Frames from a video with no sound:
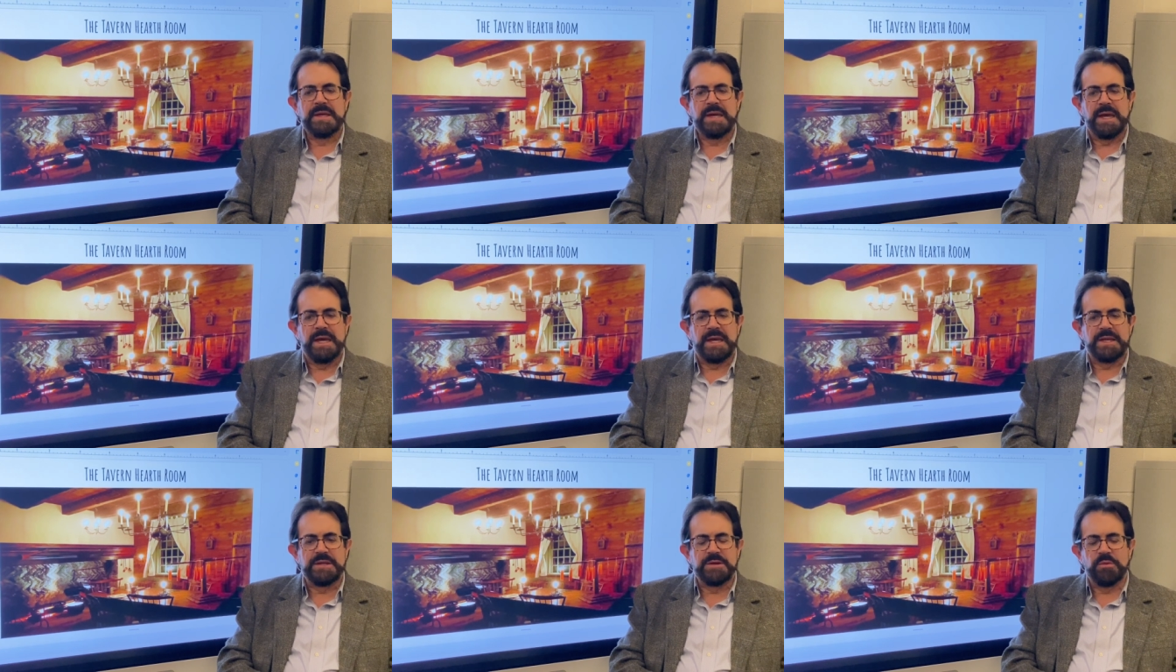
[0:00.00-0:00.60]

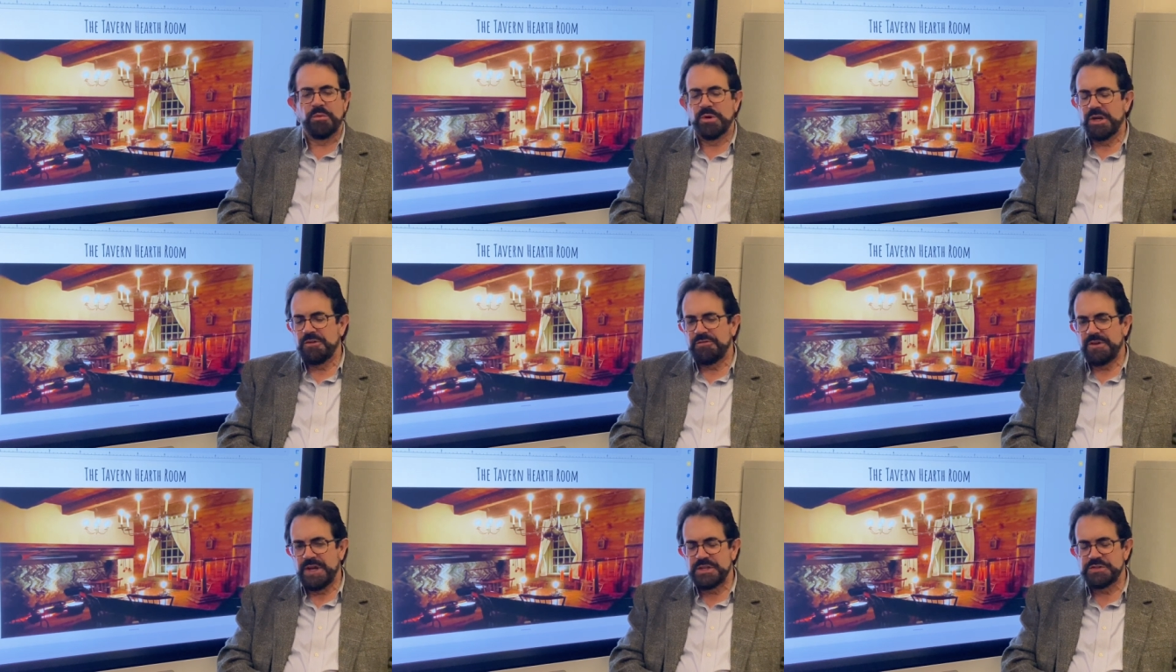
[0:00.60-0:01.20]
And we're going to
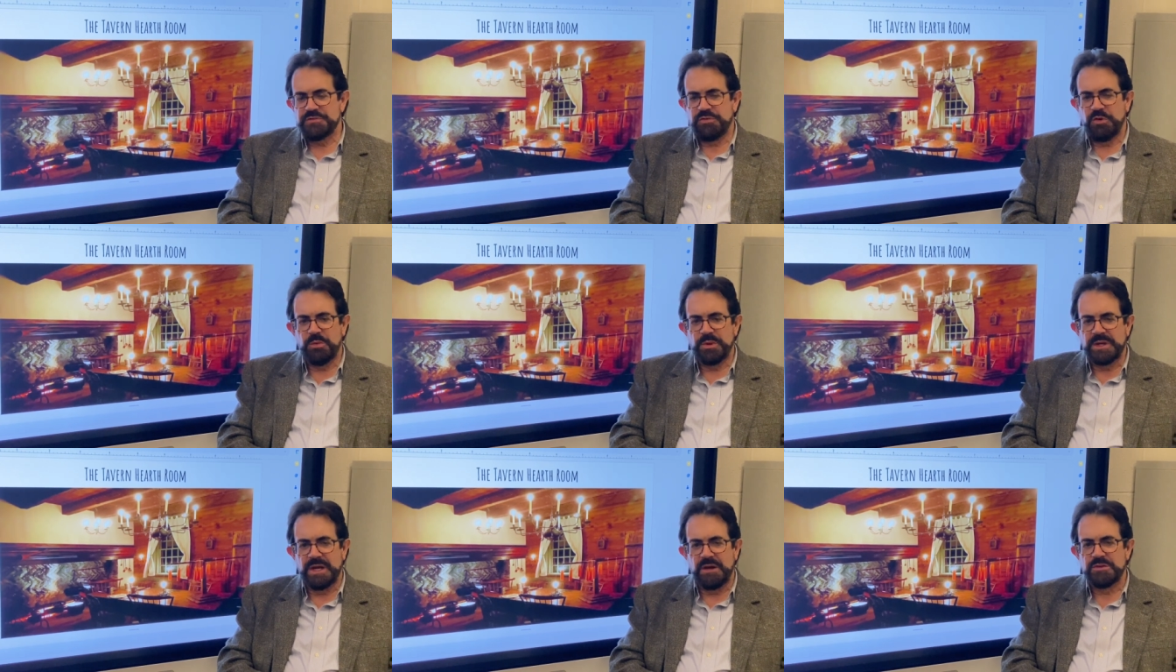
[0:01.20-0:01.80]
fast
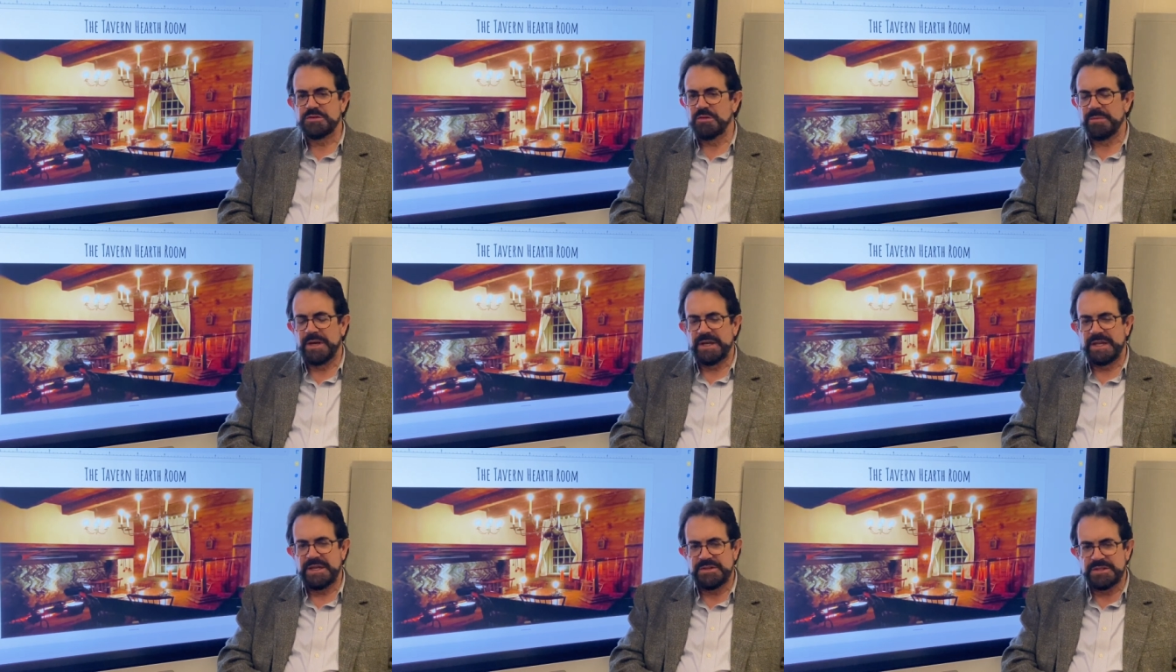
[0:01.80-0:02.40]
forward now to about
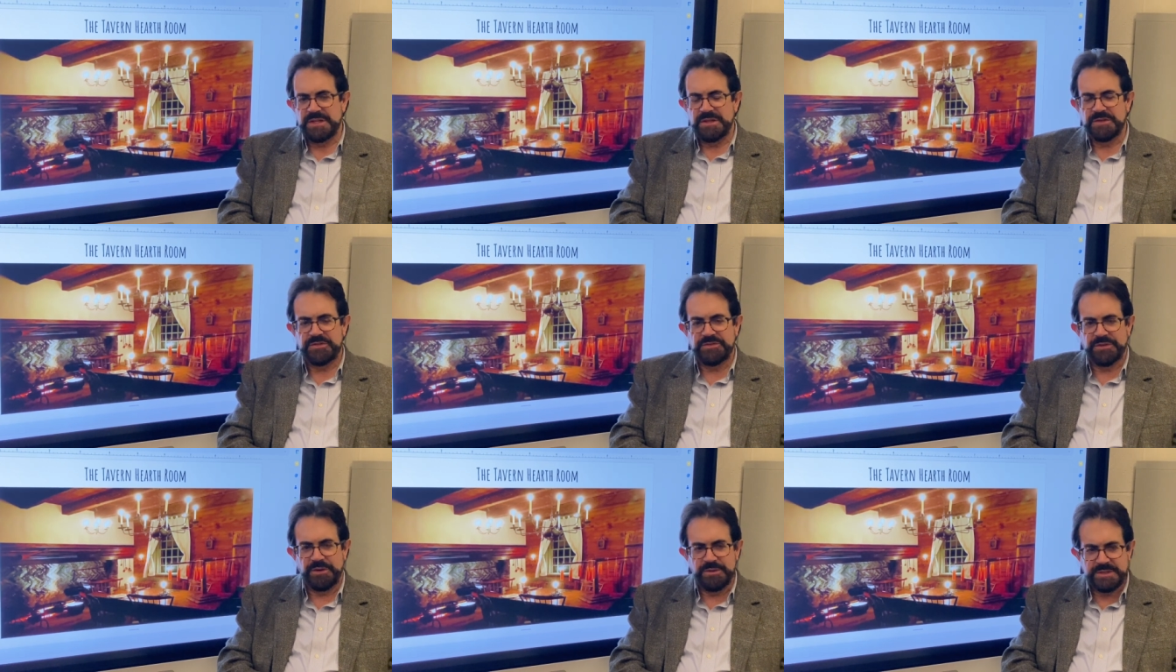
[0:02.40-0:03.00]

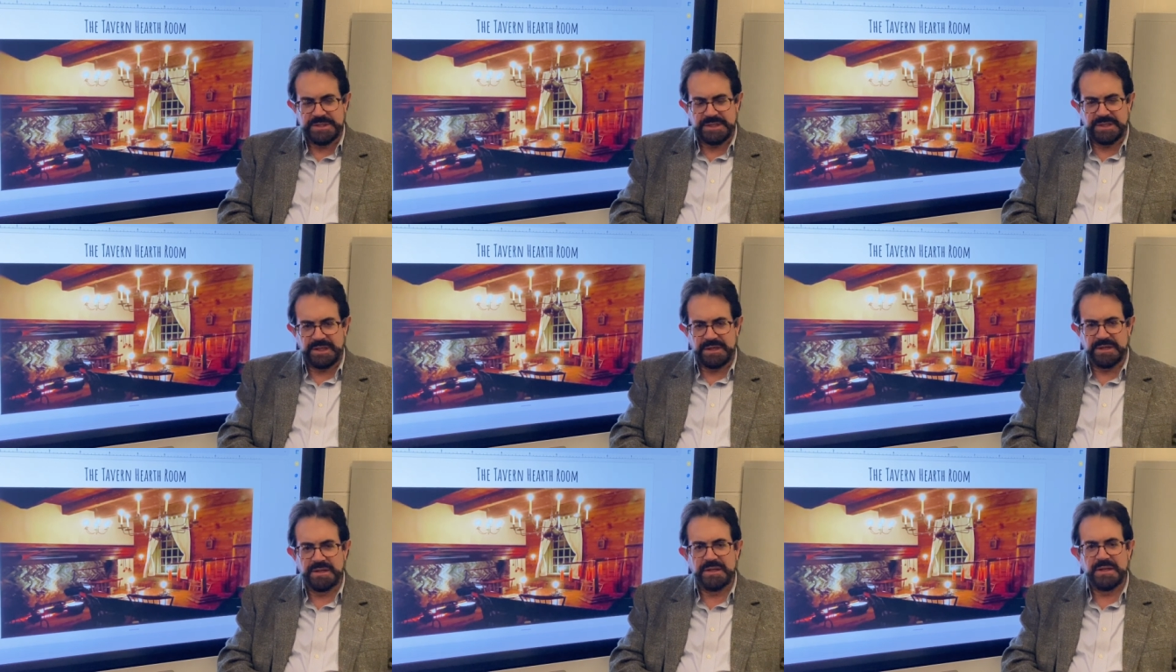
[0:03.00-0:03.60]

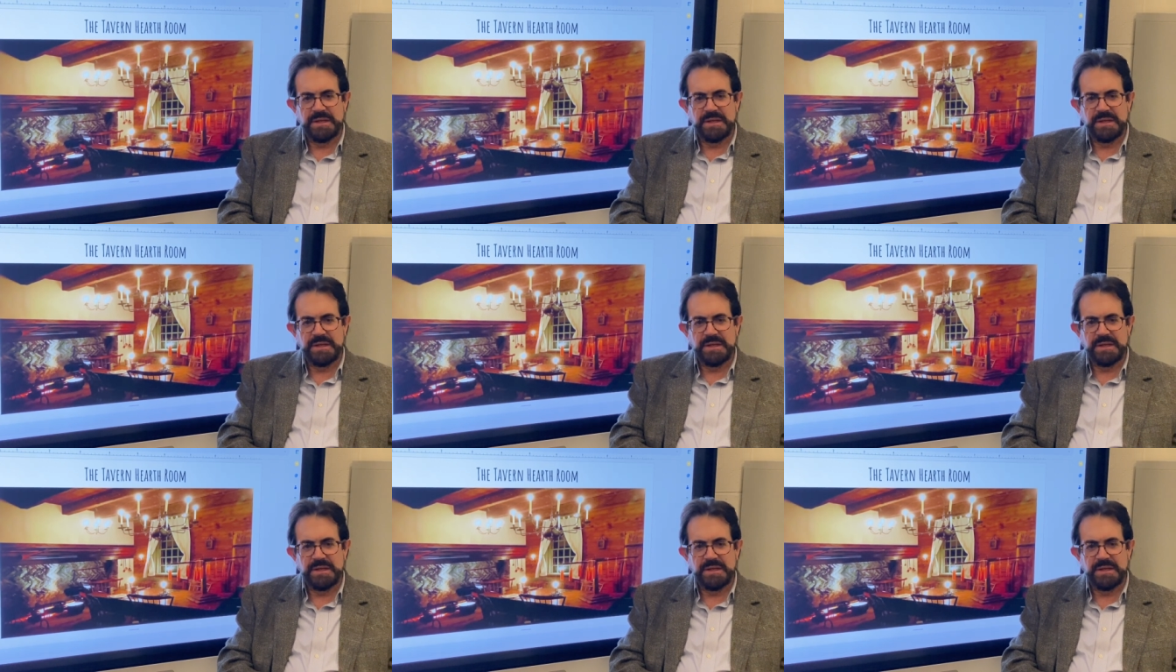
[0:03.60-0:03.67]
1813